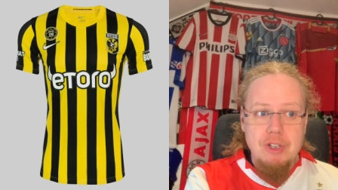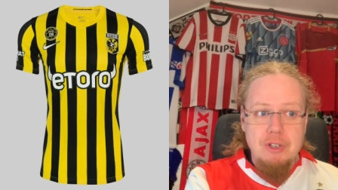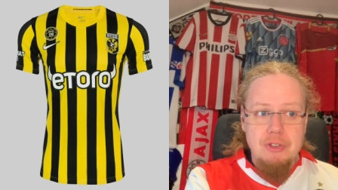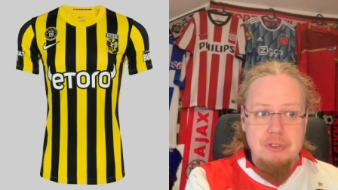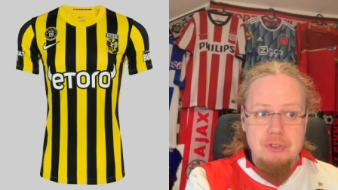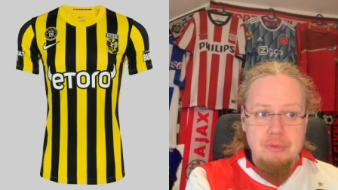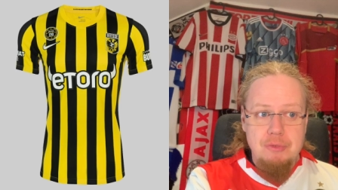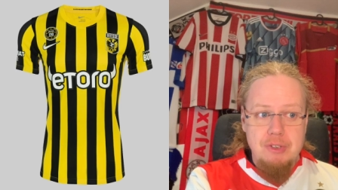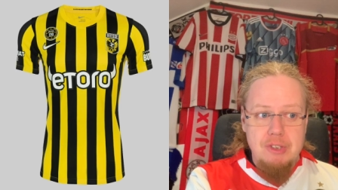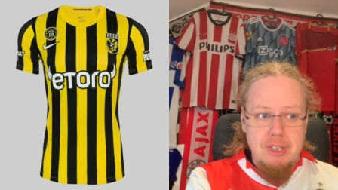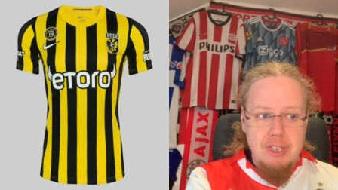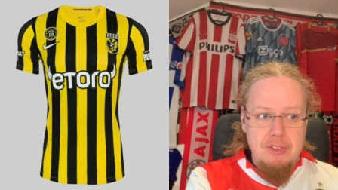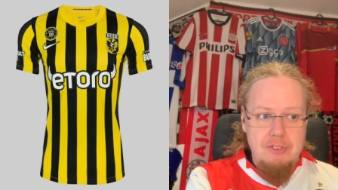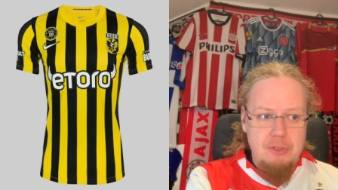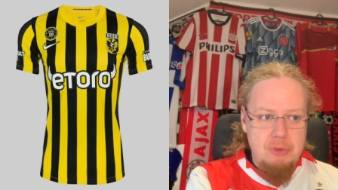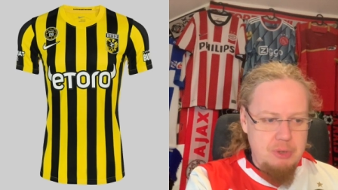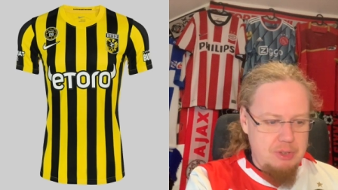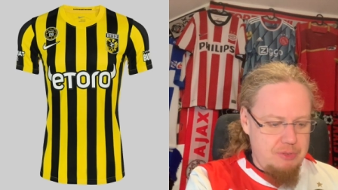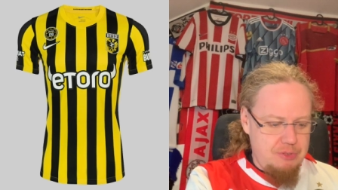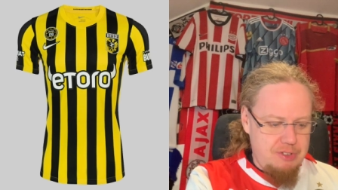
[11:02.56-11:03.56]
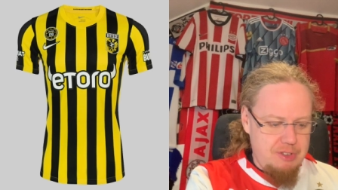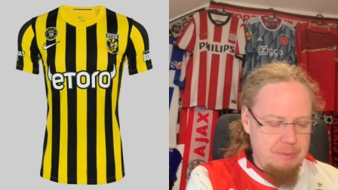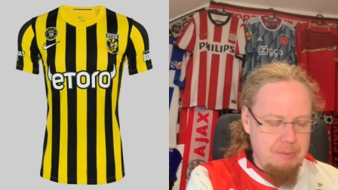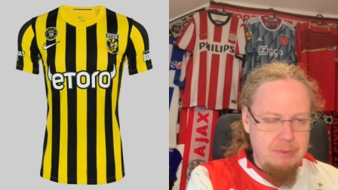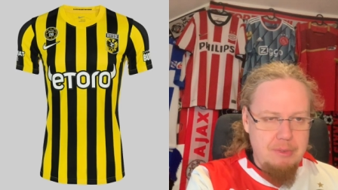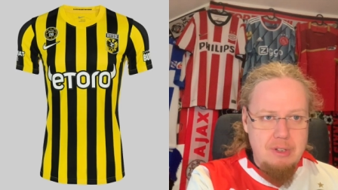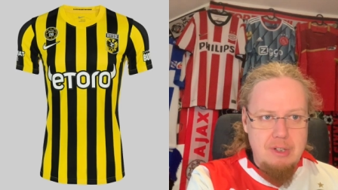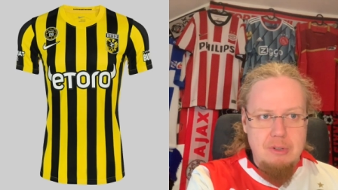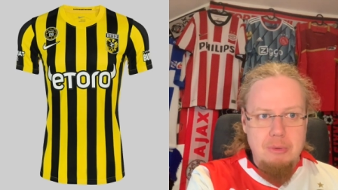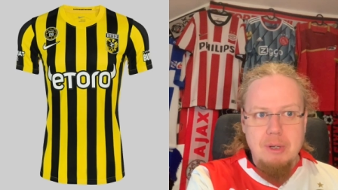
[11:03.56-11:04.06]
on to Vitesse, who had
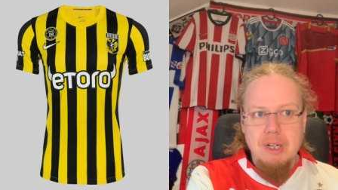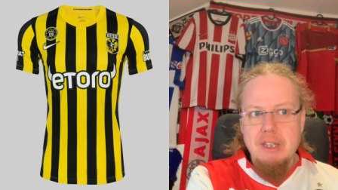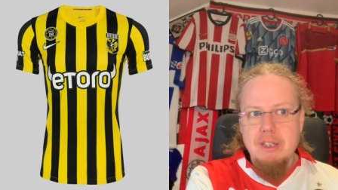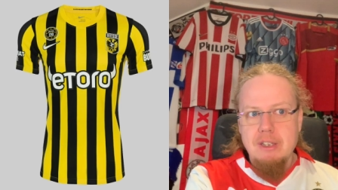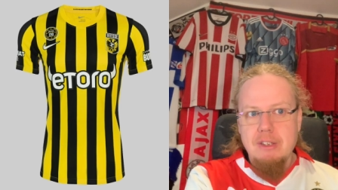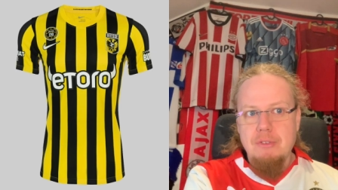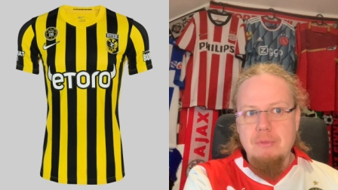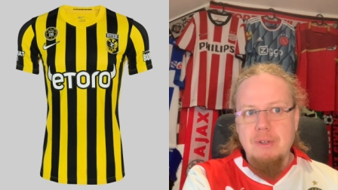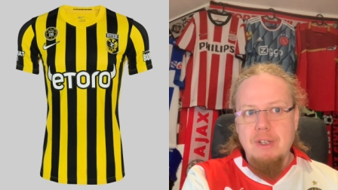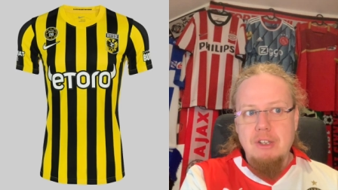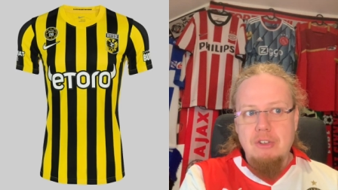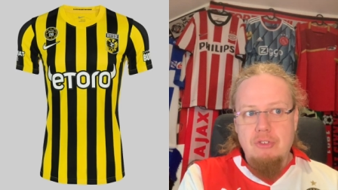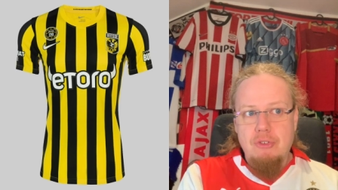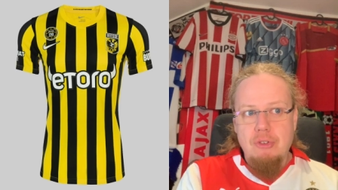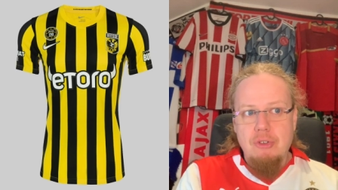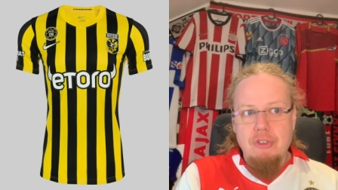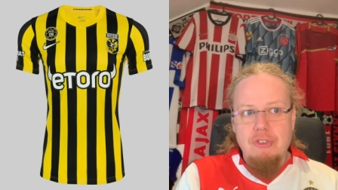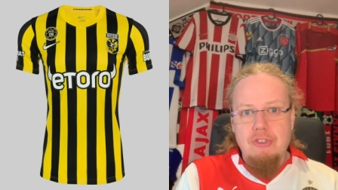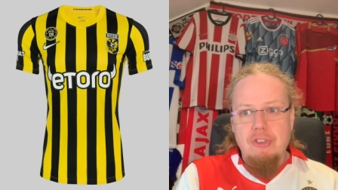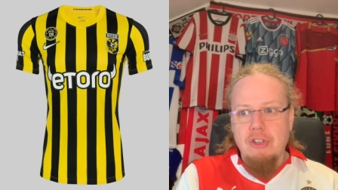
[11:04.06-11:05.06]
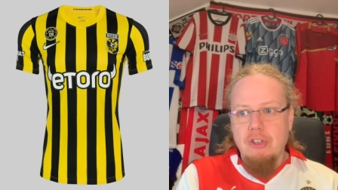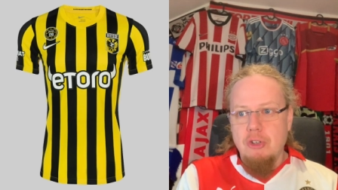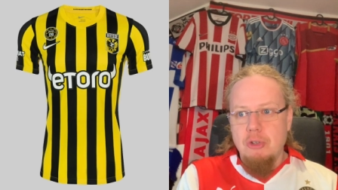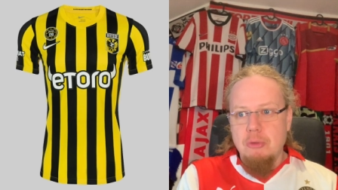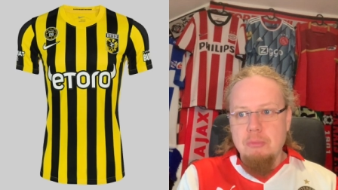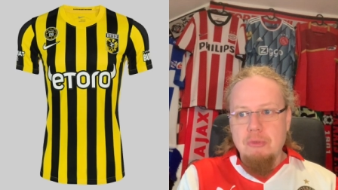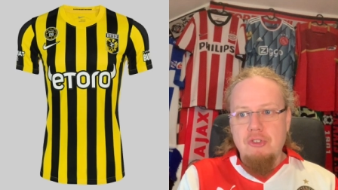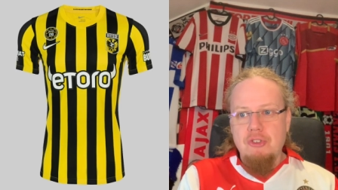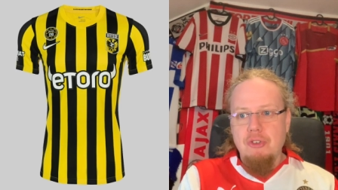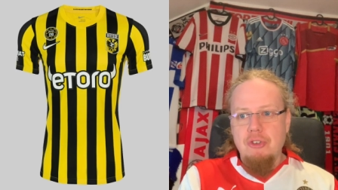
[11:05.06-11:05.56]
some quite adventurous
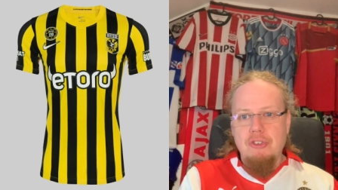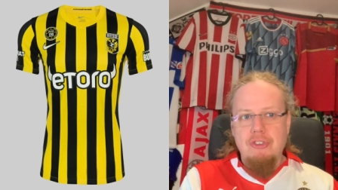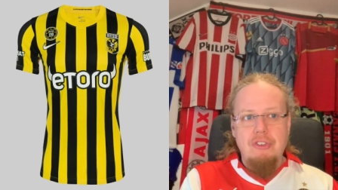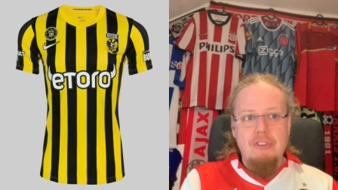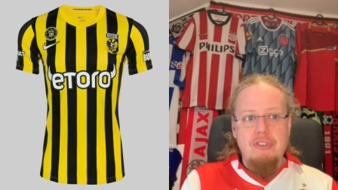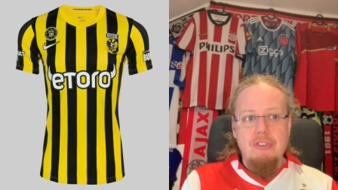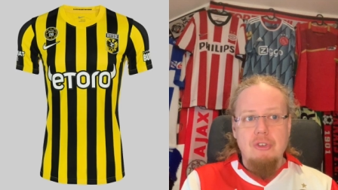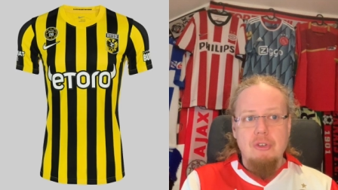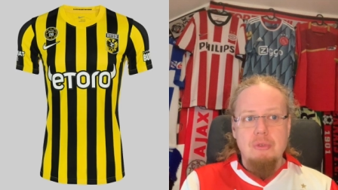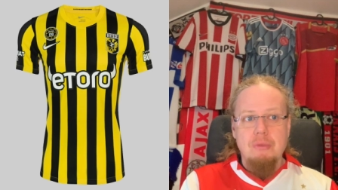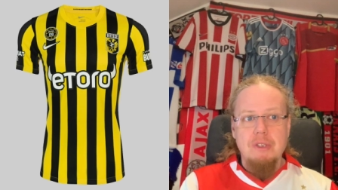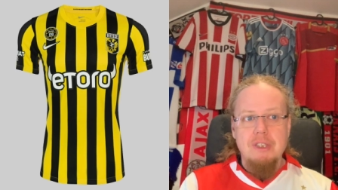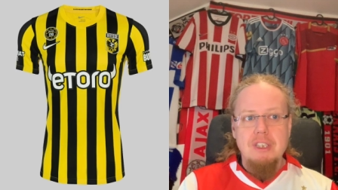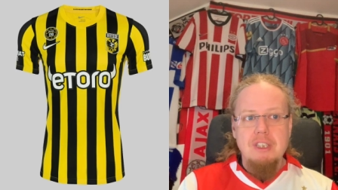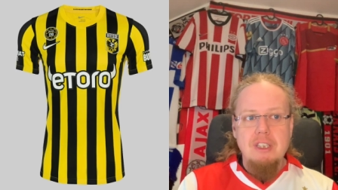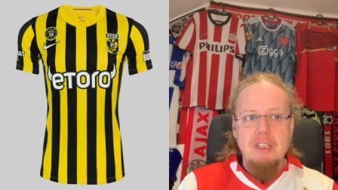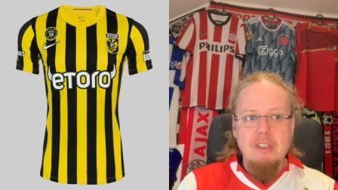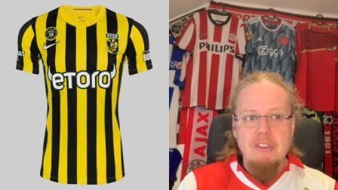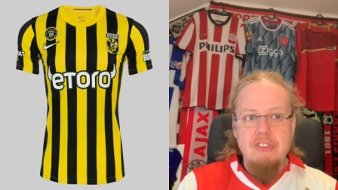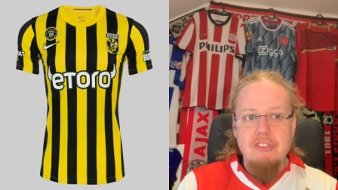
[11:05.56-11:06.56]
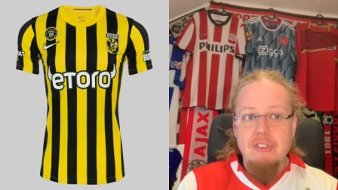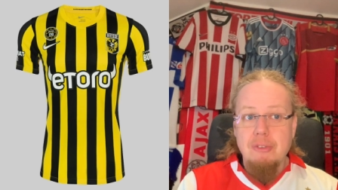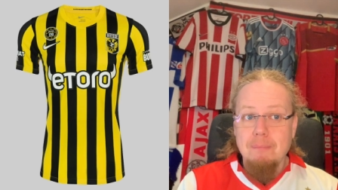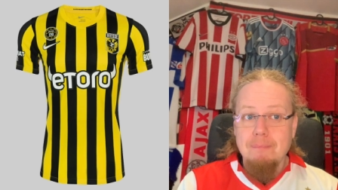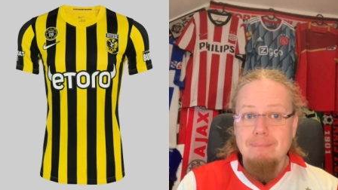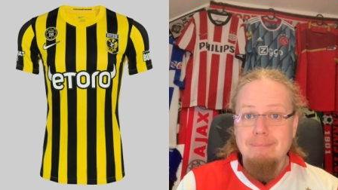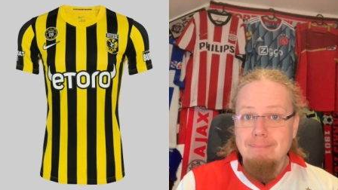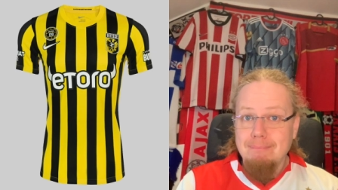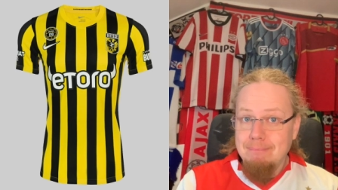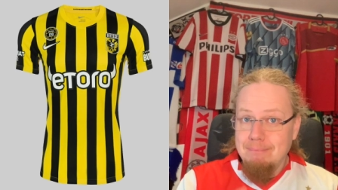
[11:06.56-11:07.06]
home jerseys over the years.
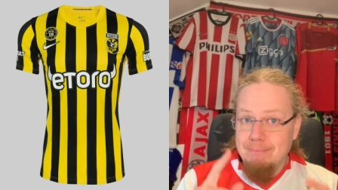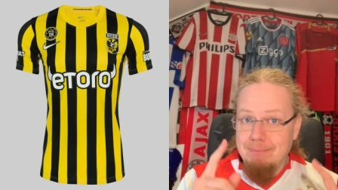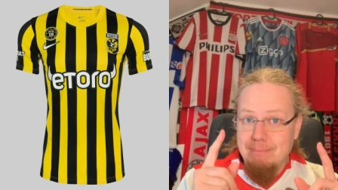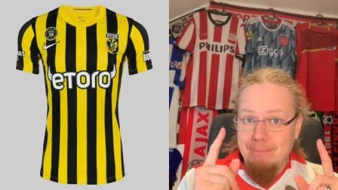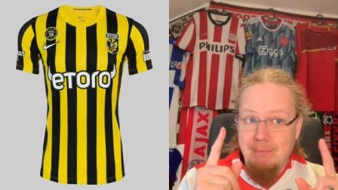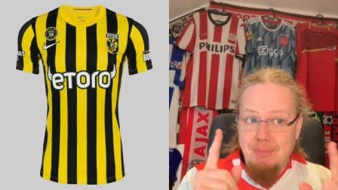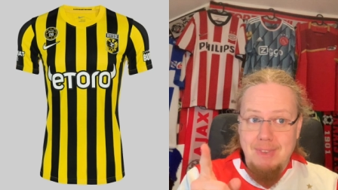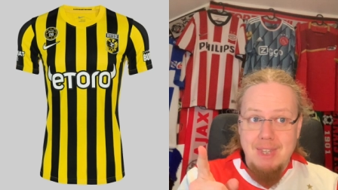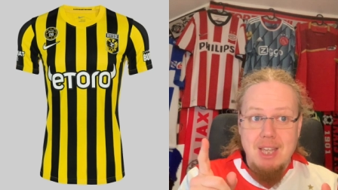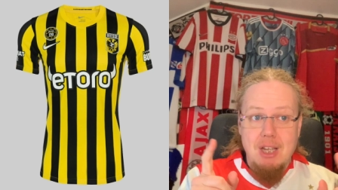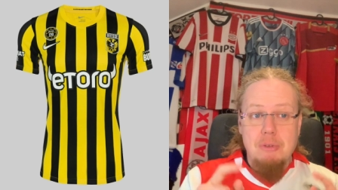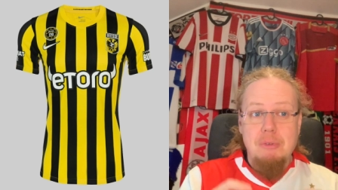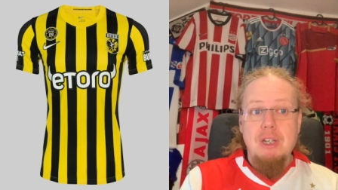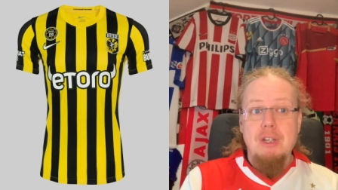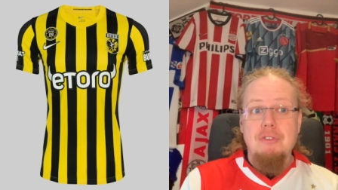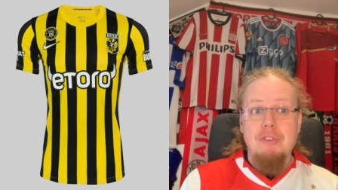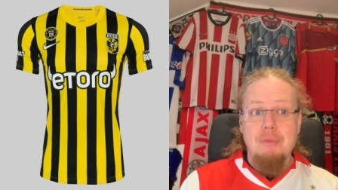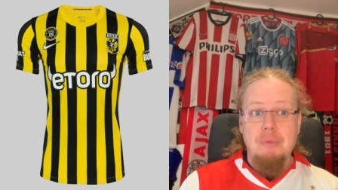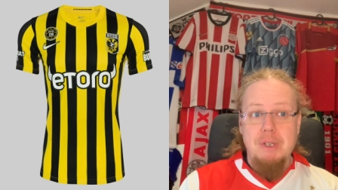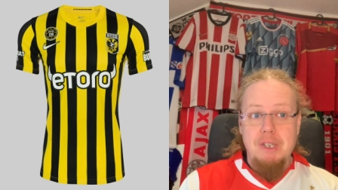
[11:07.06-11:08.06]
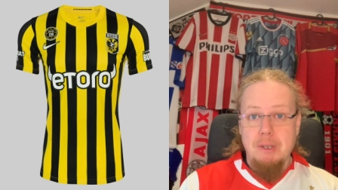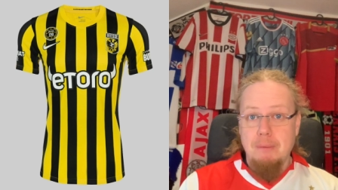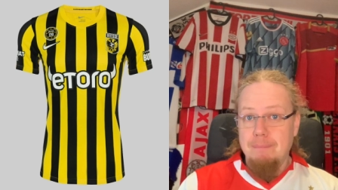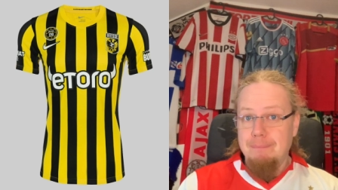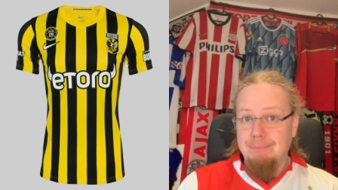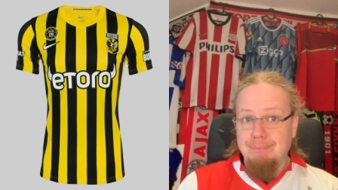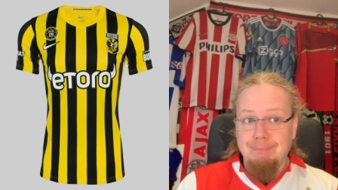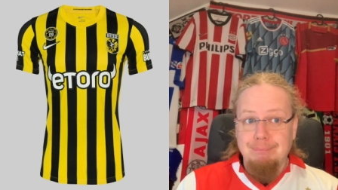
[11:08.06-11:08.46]
Now we have a winner.